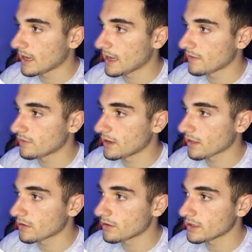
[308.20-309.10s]
I have
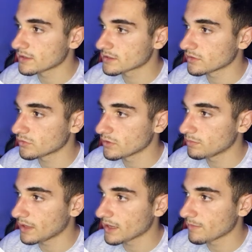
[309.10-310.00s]
another instant
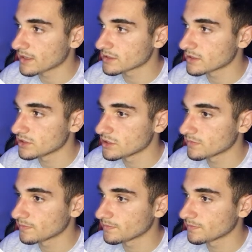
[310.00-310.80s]
reply message.